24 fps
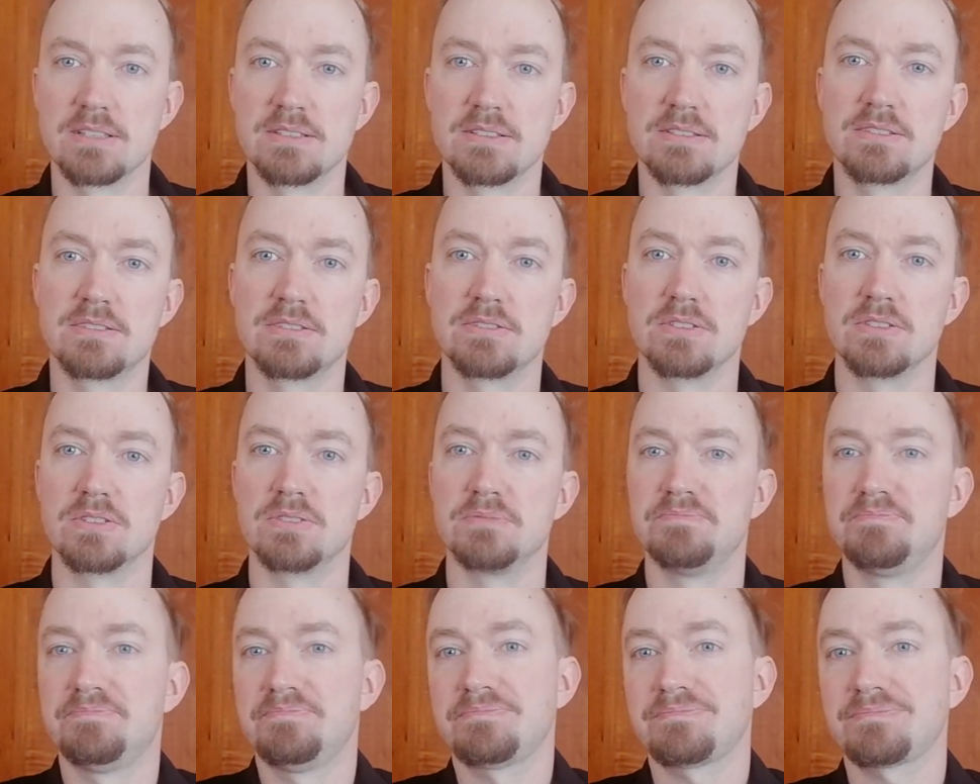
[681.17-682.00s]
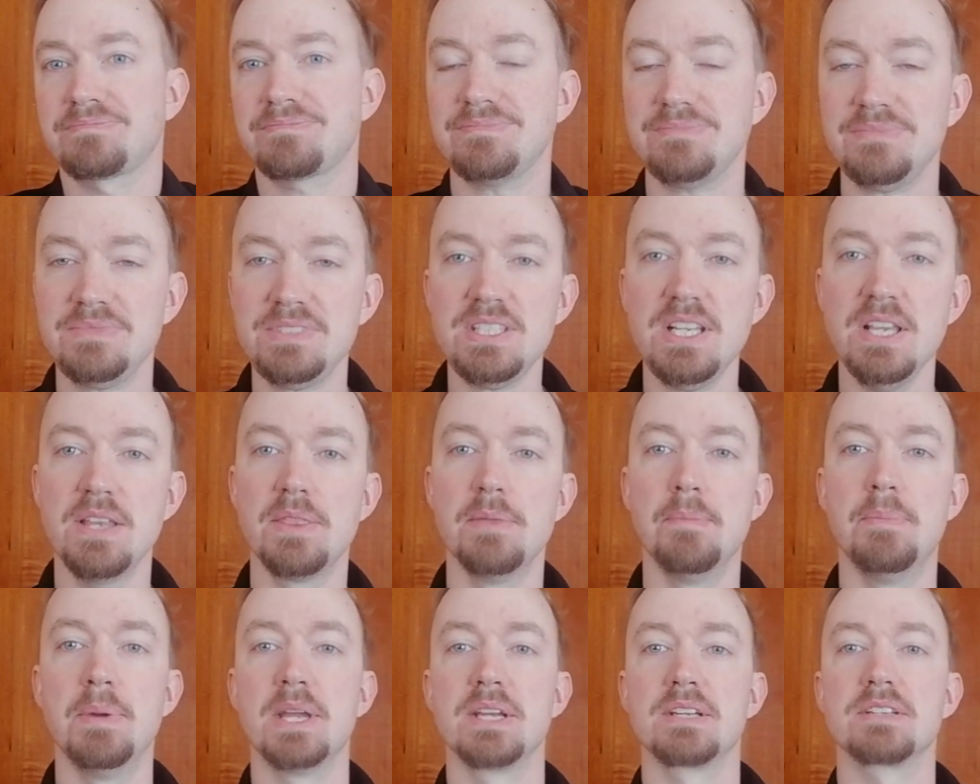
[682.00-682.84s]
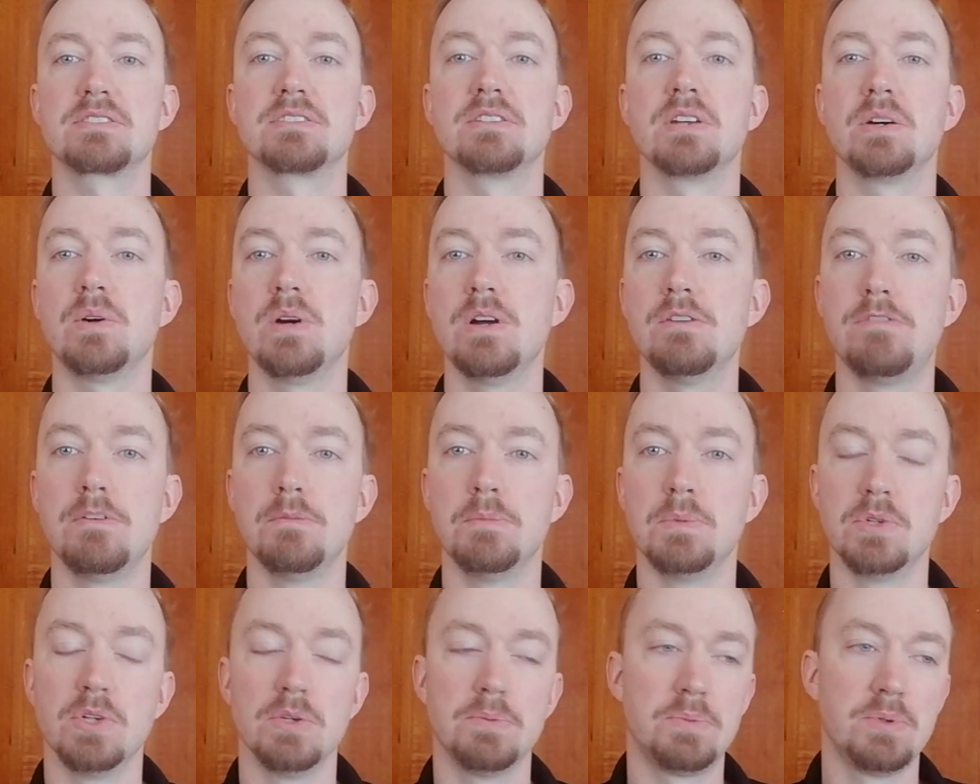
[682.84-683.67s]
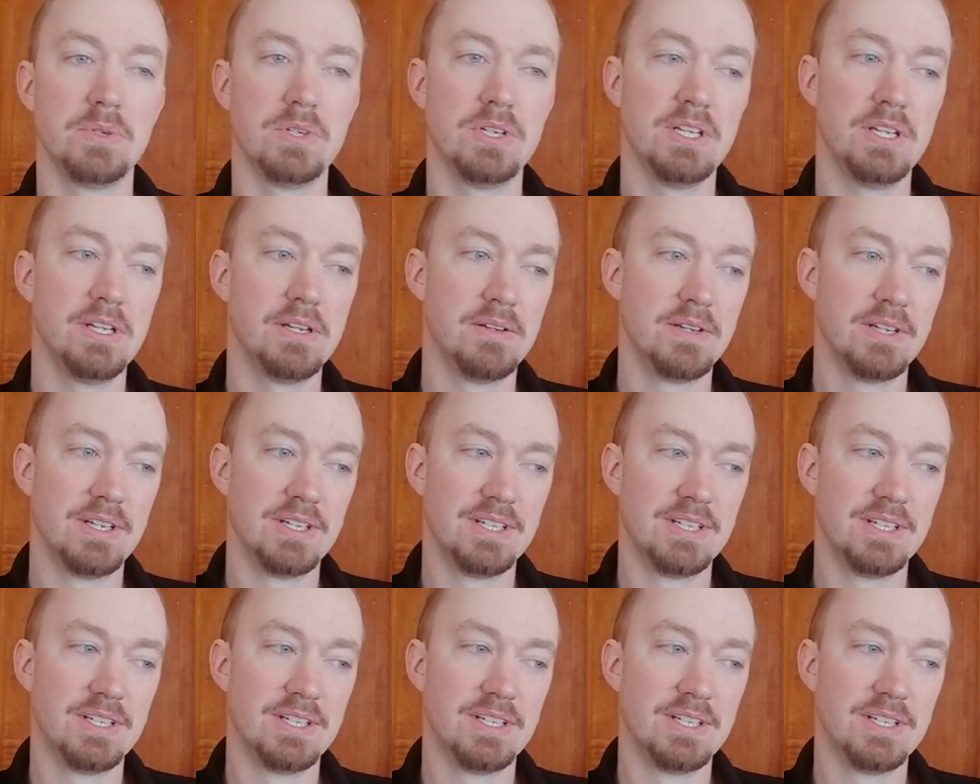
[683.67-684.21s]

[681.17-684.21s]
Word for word: So the banks now have a monopoly.